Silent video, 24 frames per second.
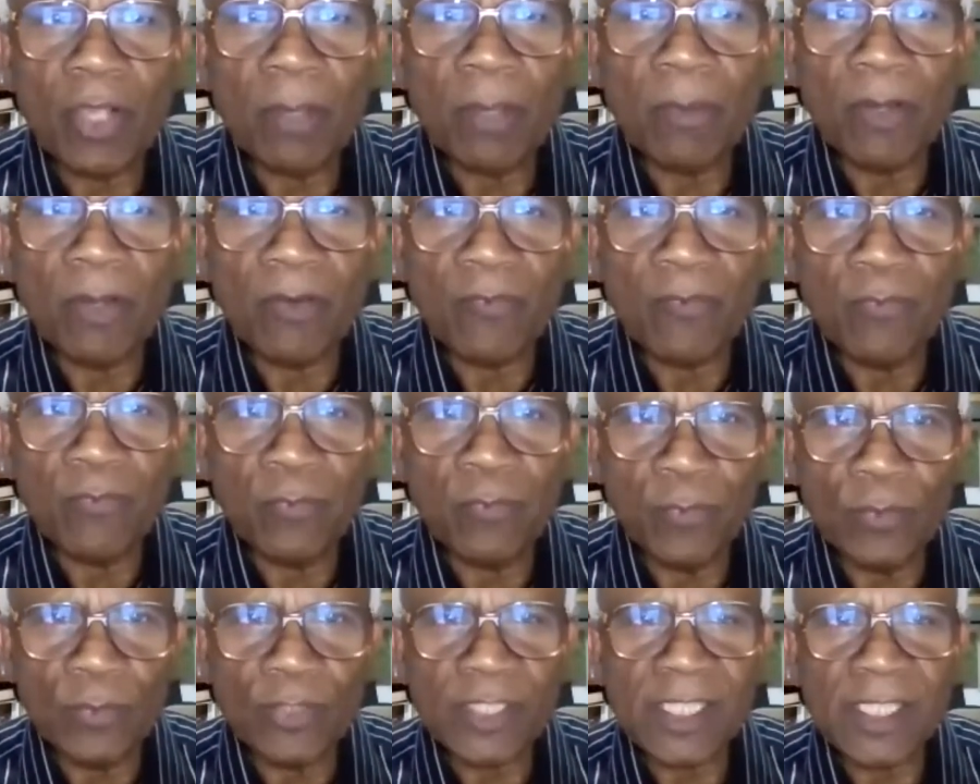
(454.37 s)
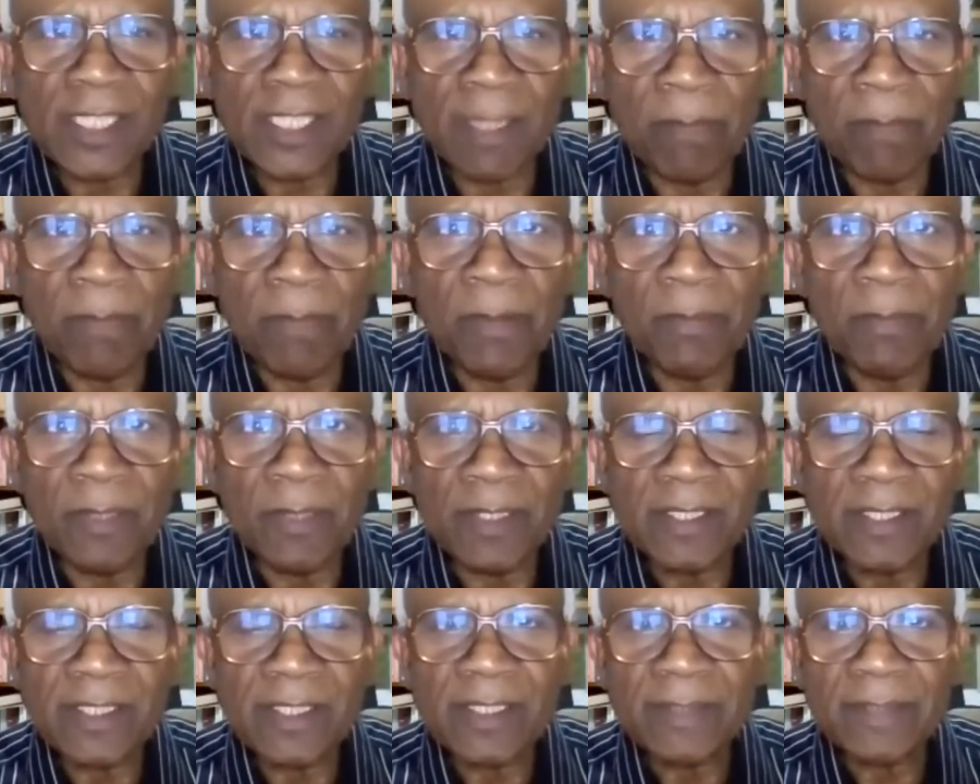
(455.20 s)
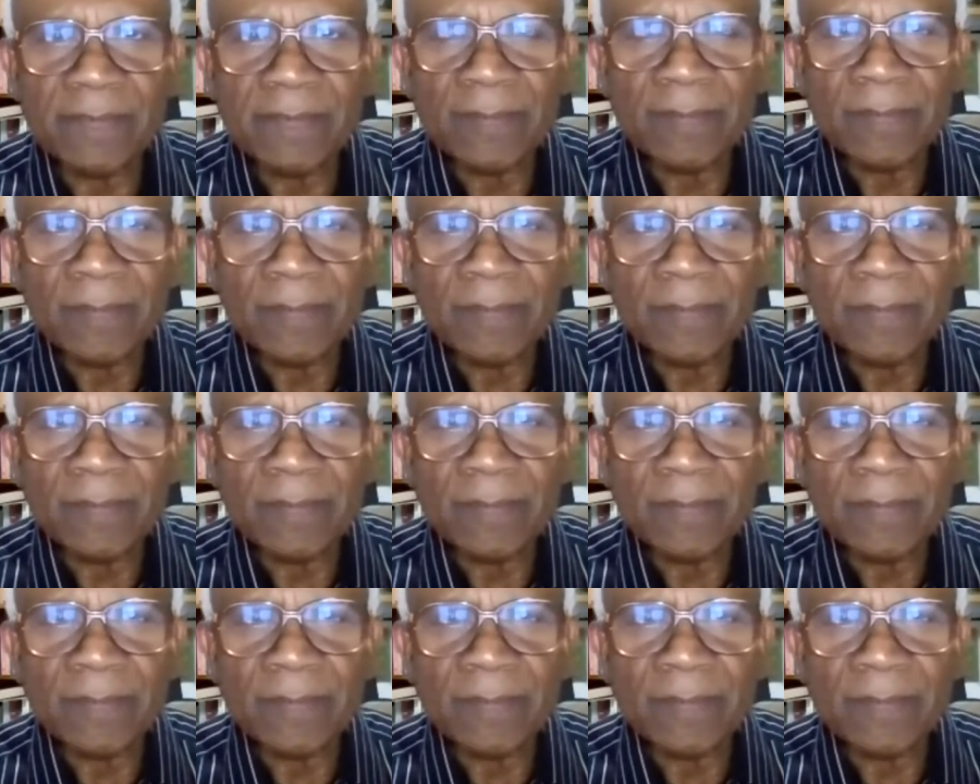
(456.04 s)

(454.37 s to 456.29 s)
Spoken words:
about food supplements,